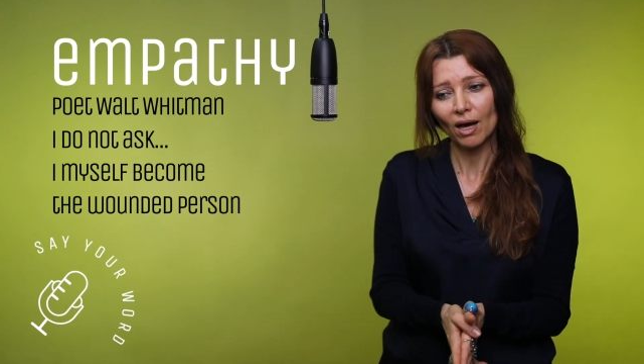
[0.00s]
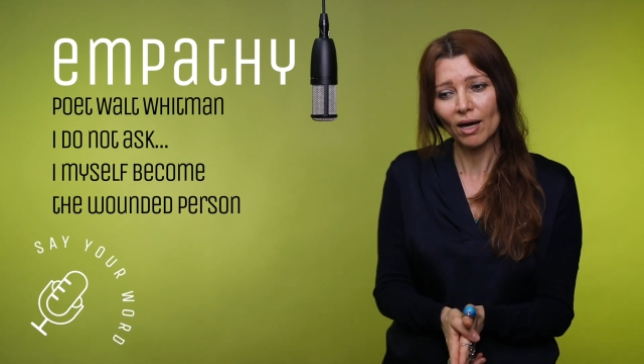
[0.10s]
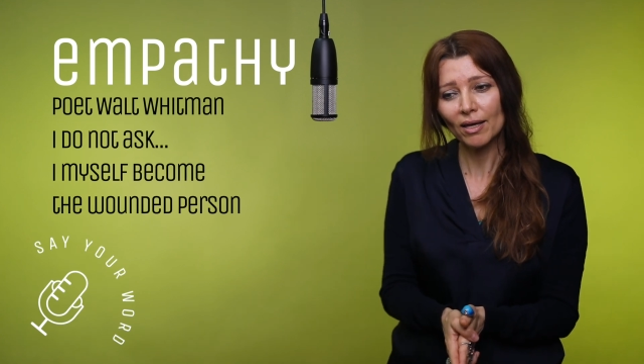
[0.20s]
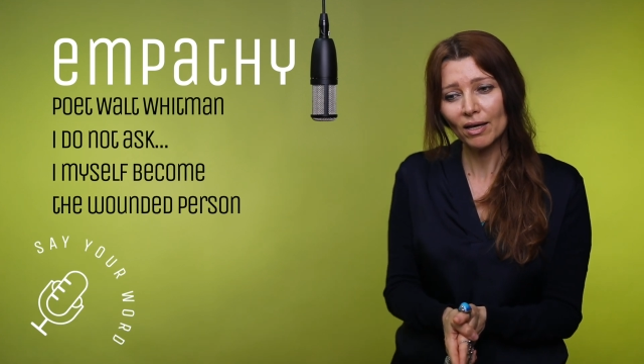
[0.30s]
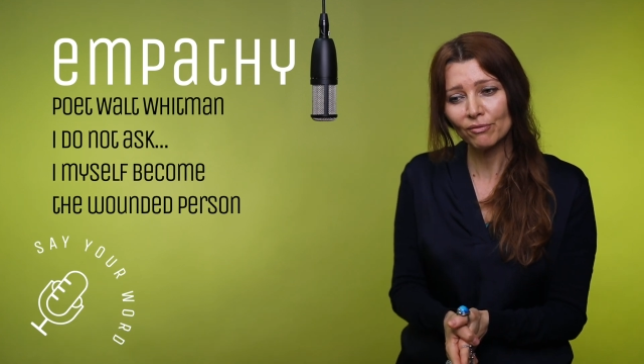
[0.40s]

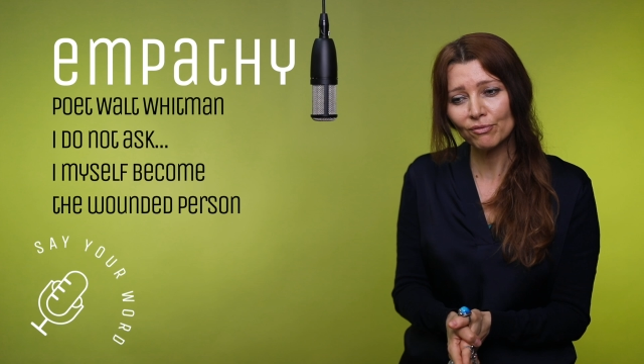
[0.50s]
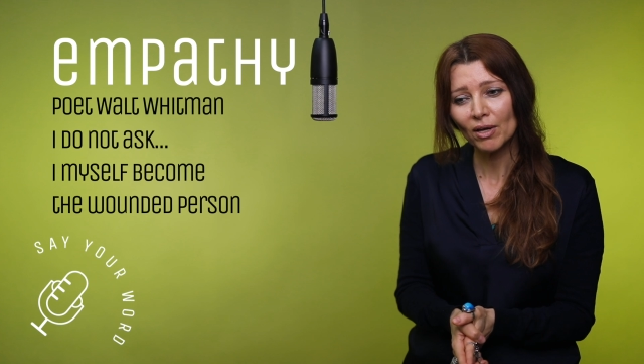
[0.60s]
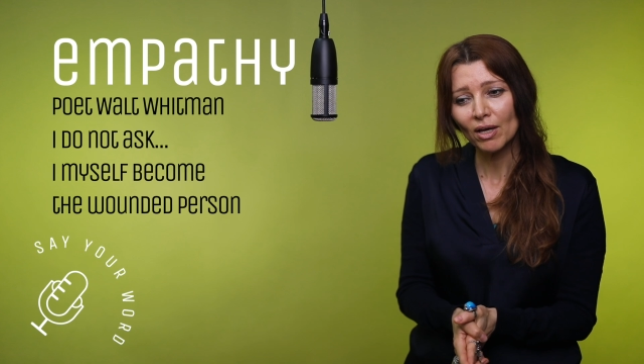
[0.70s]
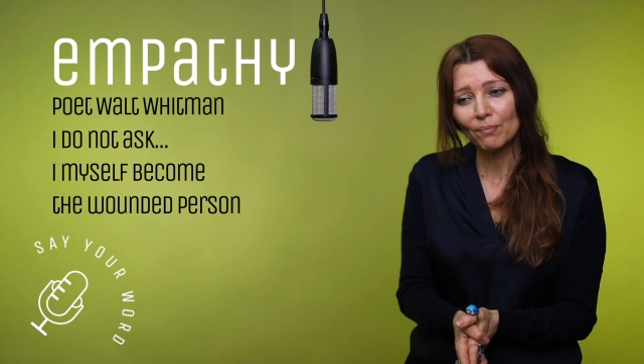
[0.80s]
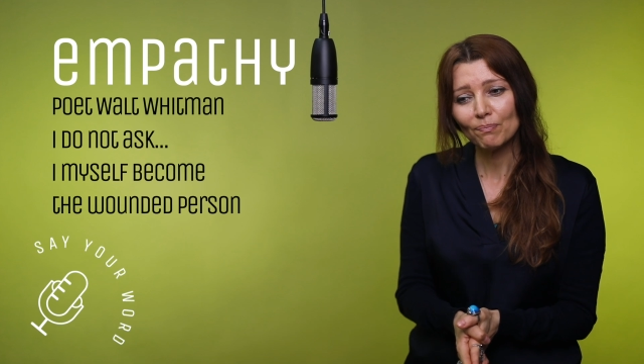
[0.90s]
I have
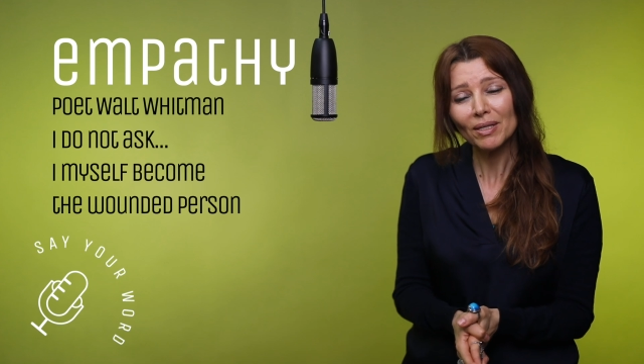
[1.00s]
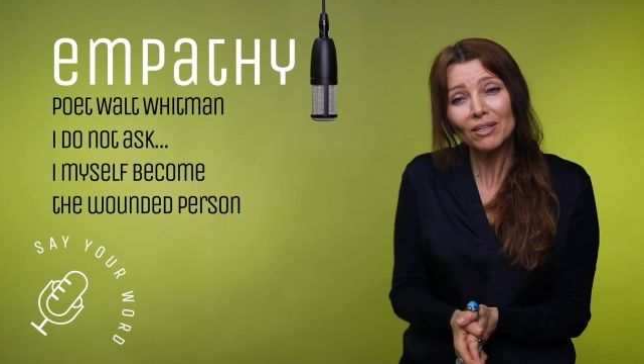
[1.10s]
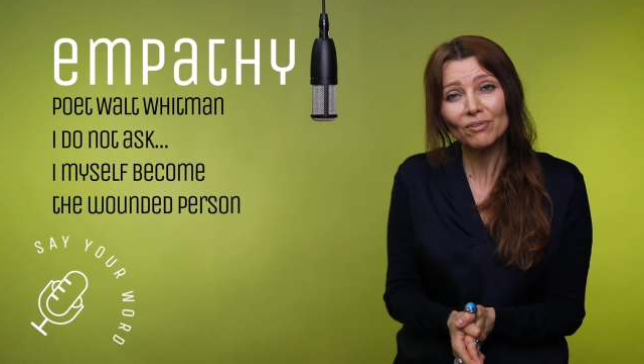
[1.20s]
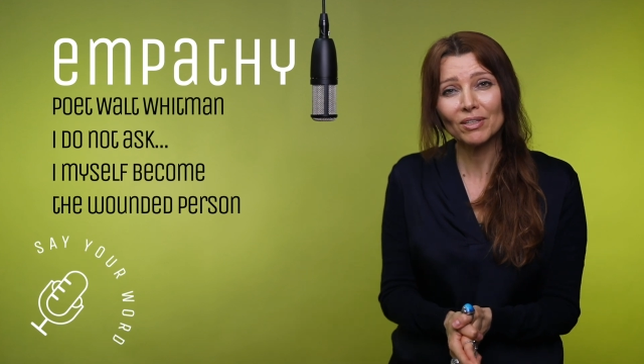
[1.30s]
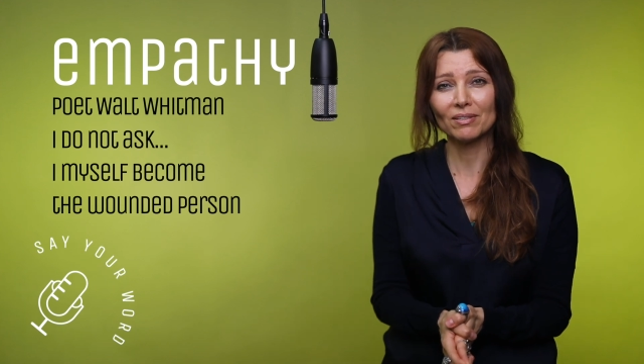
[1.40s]

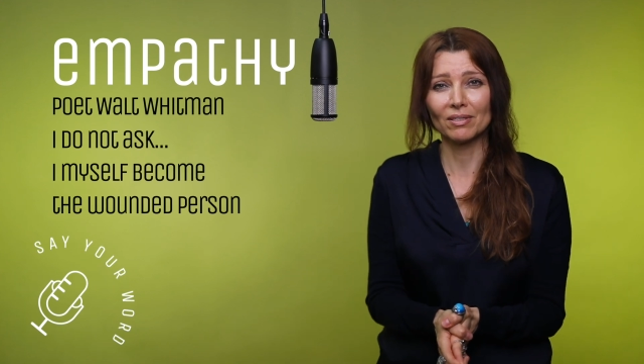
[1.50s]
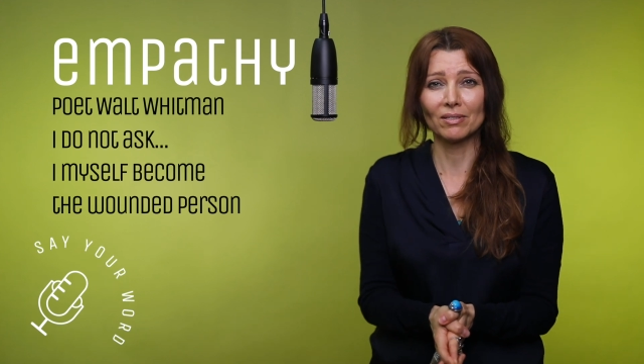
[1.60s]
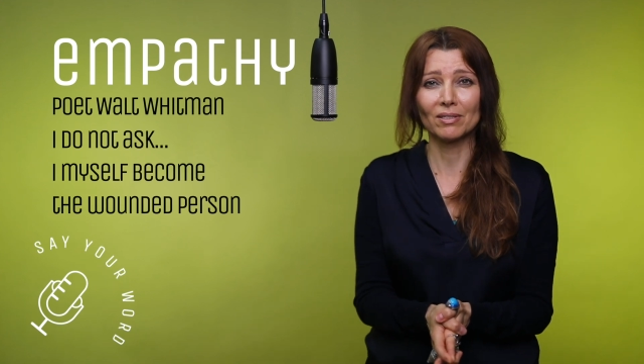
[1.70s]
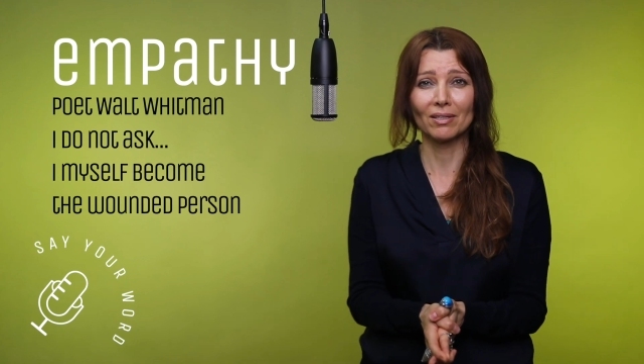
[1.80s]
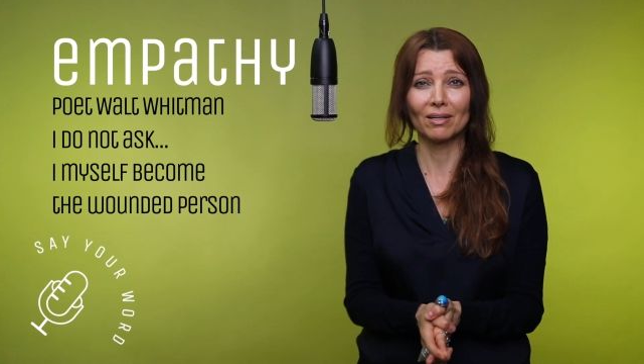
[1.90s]
many
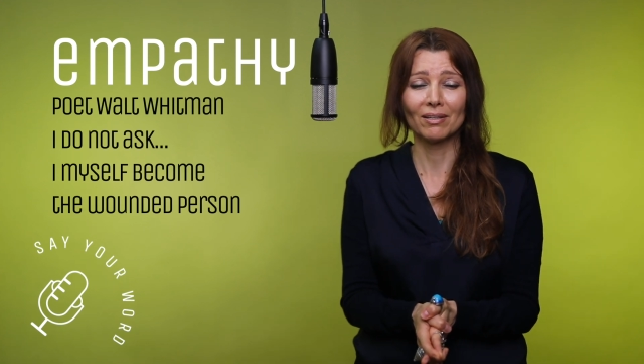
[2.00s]
readers